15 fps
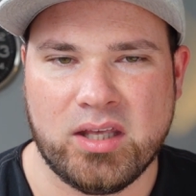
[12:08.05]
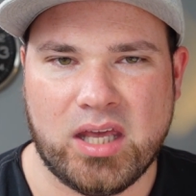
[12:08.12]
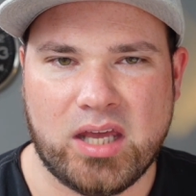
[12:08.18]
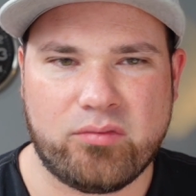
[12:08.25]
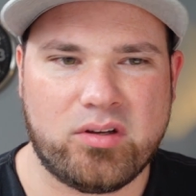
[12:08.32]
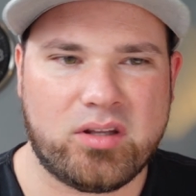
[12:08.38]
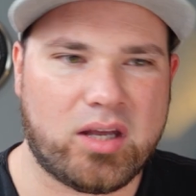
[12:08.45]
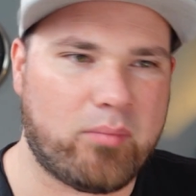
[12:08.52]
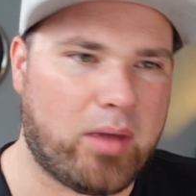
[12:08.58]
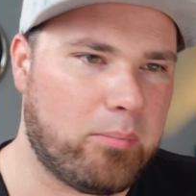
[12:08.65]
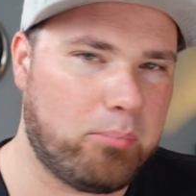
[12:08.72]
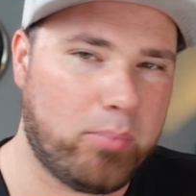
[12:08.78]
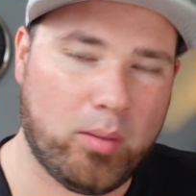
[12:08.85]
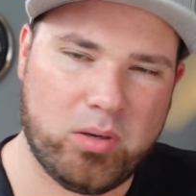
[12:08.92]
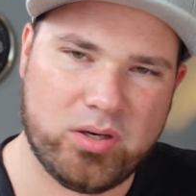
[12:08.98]
Every time I
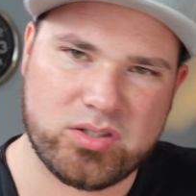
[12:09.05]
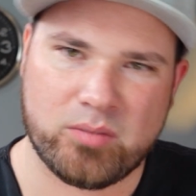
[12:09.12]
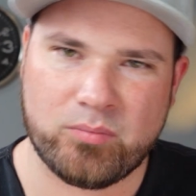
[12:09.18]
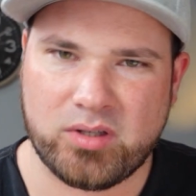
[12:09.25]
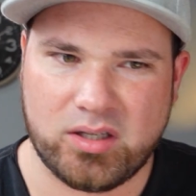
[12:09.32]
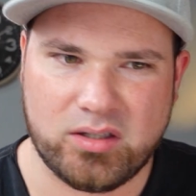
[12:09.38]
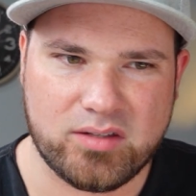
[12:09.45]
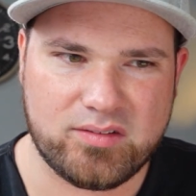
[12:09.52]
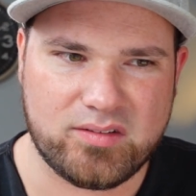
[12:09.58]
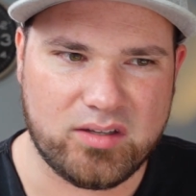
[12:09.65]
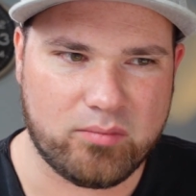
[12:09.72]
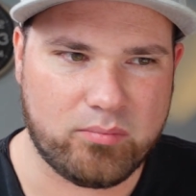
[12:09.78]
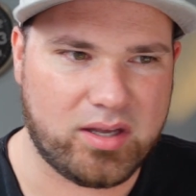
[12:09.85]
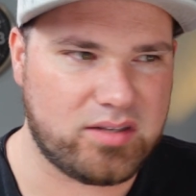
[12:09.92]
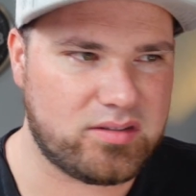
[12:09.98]
publish something in the
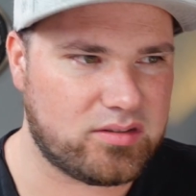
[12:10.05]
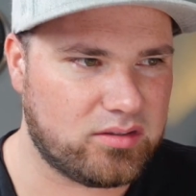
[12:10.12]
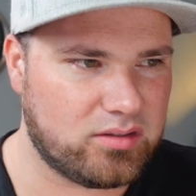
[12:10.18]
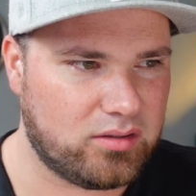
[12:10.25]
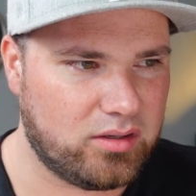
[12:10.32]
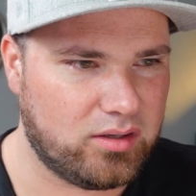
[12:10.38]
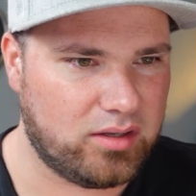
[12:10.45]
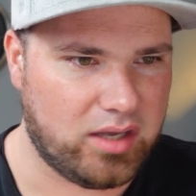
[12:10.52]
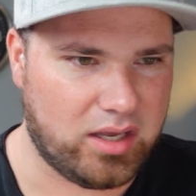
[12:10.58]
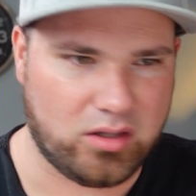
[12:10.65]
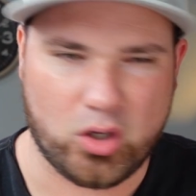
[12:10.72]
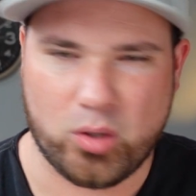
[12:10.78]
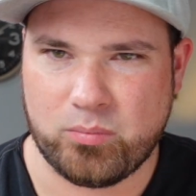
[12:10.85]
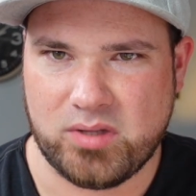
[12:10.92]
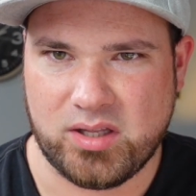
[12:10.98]
CMS,
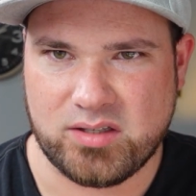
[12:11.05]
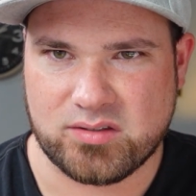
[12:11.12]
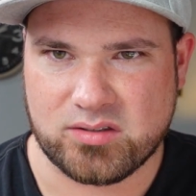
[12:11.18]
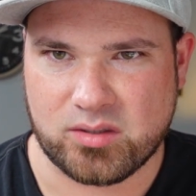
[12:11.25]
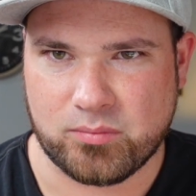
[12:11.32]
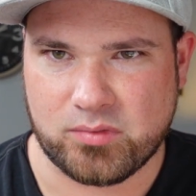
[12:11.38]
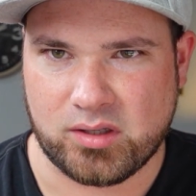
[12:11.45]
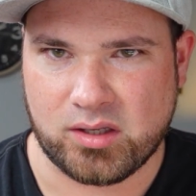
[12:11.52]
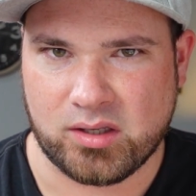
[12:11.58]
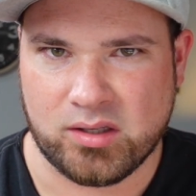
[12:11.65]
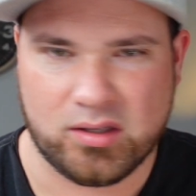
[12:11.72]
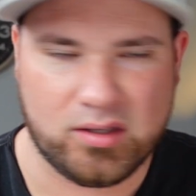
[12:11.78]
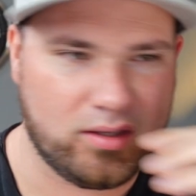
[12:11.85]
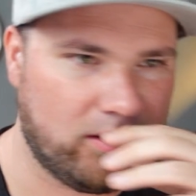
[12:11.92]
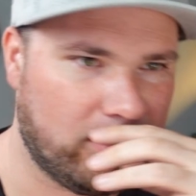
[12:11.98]
it updates something.
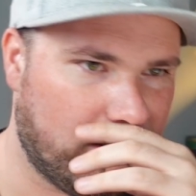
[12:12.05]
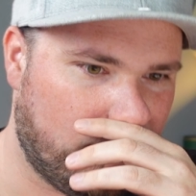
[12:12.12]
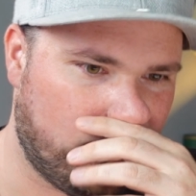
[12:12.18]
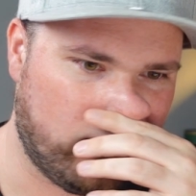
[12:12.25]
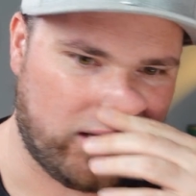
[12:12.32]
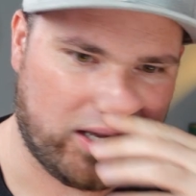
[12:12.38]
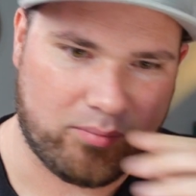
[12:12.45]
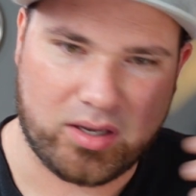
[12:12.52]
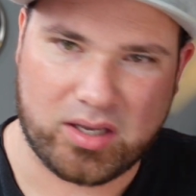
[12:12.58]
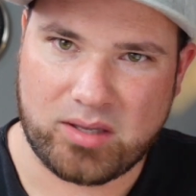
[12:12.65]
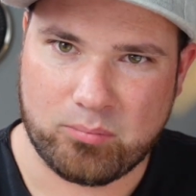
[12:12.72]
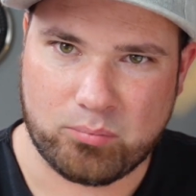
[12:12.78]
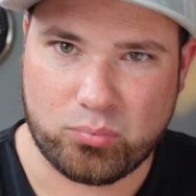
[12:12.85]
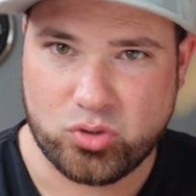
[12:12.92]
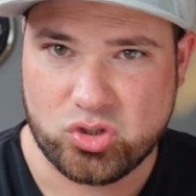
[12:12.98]
Every time I
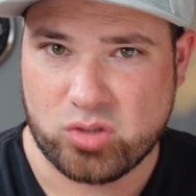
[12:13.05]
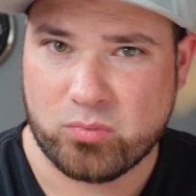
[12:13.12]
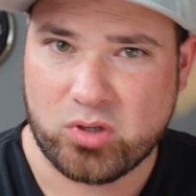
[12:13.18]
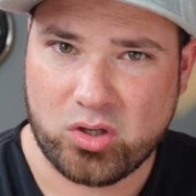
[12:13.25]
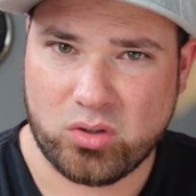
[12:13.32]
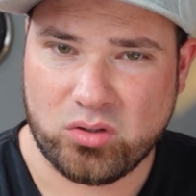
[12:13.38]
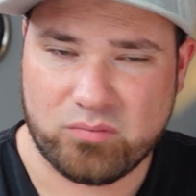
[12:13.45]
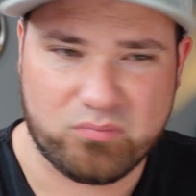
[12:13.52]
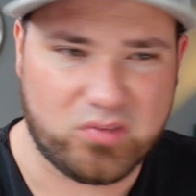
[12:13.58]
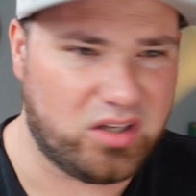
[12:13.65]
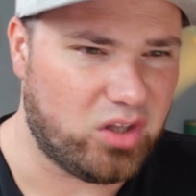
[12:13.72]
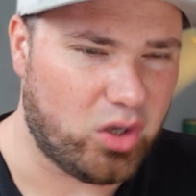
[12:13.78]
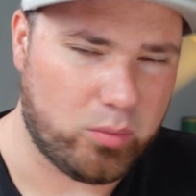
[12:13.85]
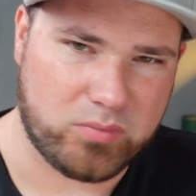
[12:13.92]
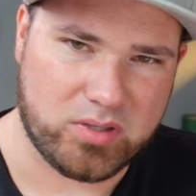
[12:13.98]
push some code,
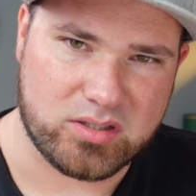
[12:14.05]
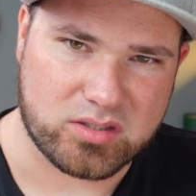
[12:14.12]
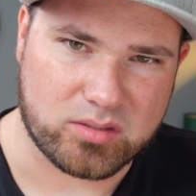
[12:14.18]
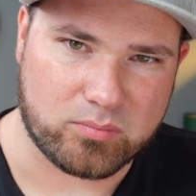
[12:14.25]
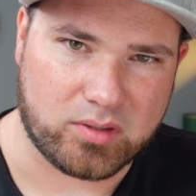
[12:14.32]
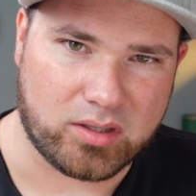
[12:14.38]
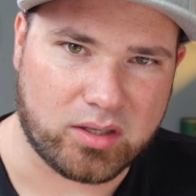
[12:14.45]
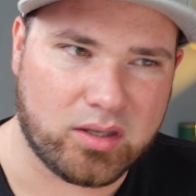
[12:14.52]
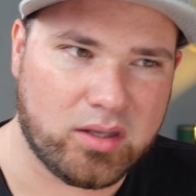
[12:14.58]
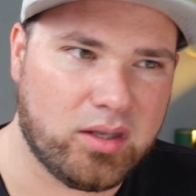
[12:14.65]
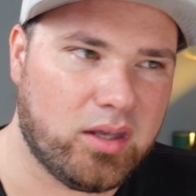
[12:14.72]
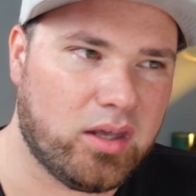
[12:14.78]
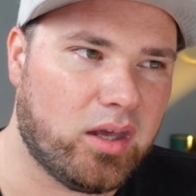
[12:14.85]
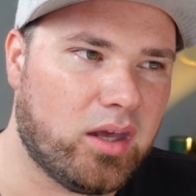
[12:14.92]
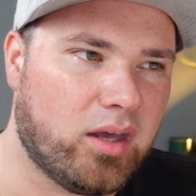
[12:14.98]
it updates something.
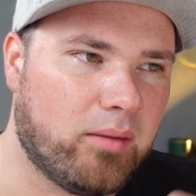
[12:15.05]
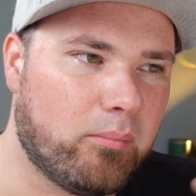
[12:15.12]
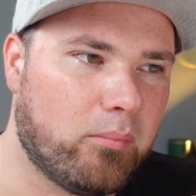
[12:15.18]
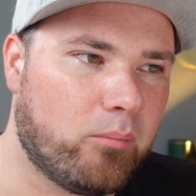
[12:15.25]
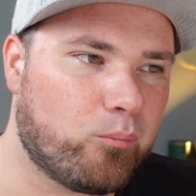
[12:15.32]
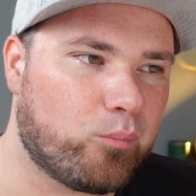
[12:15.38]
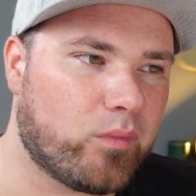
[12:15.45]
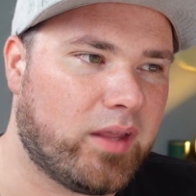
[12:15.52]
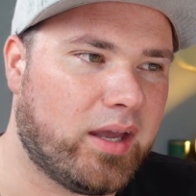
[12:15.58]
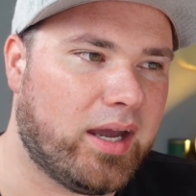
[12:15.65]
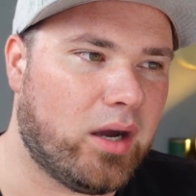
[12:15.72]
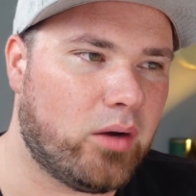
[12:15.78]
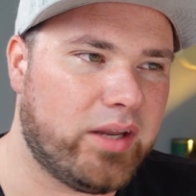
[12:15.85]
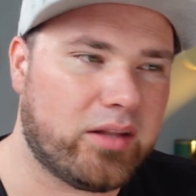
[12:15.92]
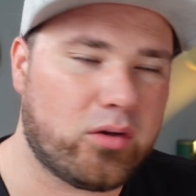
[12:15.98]

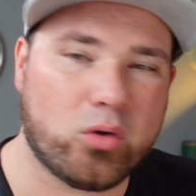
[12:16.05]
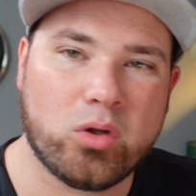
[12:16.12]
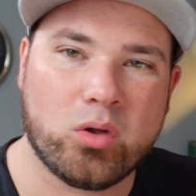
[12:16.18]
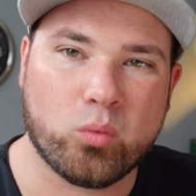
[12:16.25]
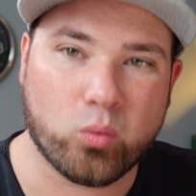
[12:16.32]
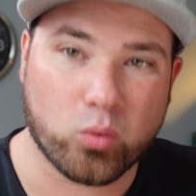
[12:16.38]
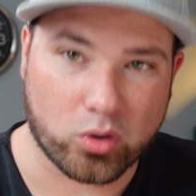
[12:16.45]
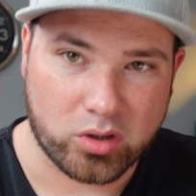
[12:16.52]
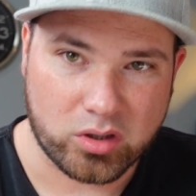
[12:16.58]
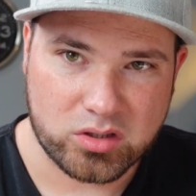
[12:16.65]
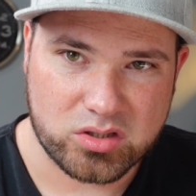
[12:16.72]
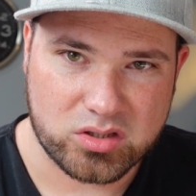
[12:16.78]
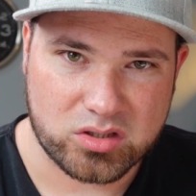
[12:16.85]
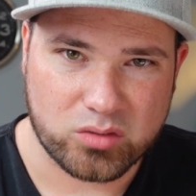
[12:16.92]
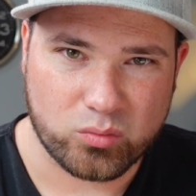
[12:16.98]
How that all
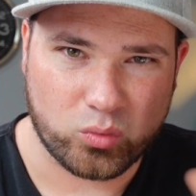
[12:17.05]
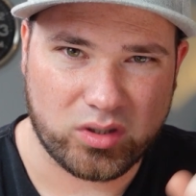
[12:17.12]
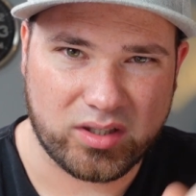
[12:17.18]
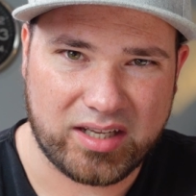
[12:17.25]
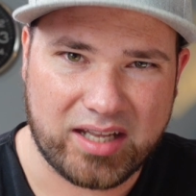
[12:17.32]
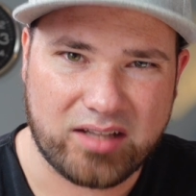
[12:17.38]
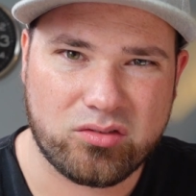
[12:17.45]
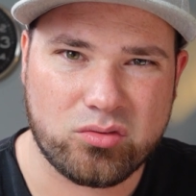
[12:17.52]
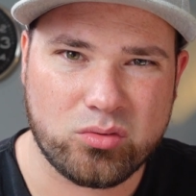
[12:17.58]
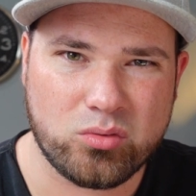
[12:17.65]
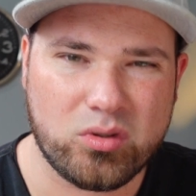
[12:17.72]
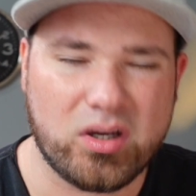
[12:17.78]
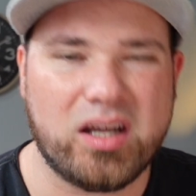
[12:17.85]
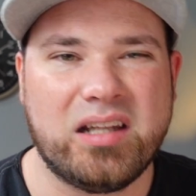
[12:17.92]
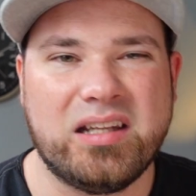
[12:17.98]
works, we'll get
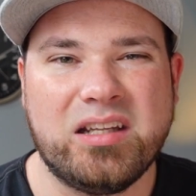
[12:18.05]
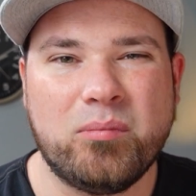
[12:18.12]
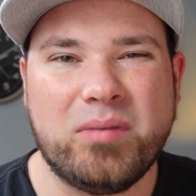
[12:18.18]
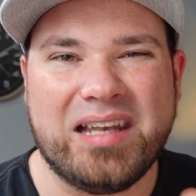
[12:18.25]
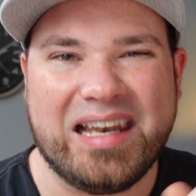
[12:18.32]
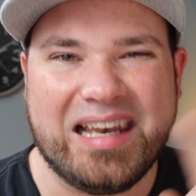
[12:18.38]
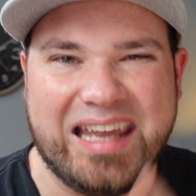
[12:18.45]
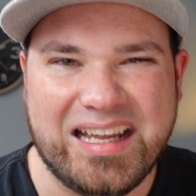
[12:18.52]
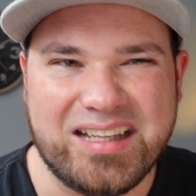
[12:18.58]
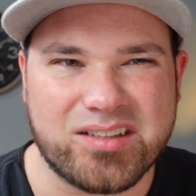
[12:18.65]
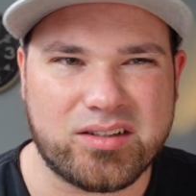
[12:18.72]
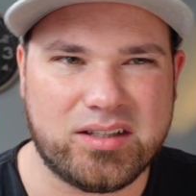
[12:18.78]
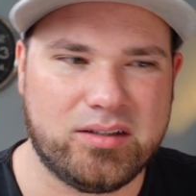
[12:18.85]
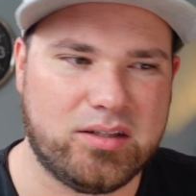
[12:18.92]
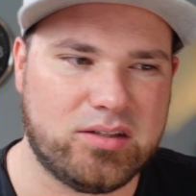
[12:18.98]
to a little bit later
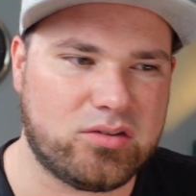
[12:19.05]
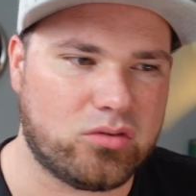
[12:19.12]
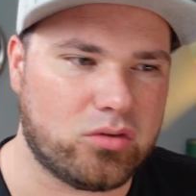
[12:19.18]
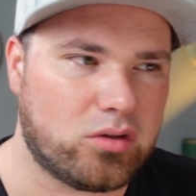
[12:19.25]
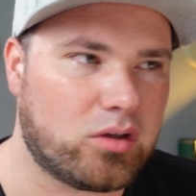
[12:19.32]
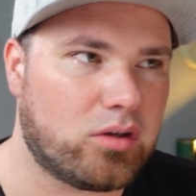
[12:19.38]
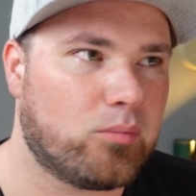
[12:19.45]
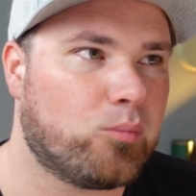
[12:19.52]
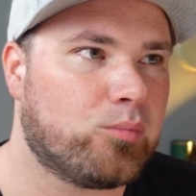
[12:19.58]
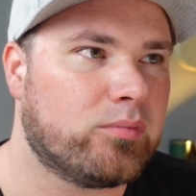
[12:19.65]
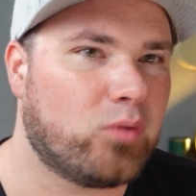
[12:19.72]
in this talk.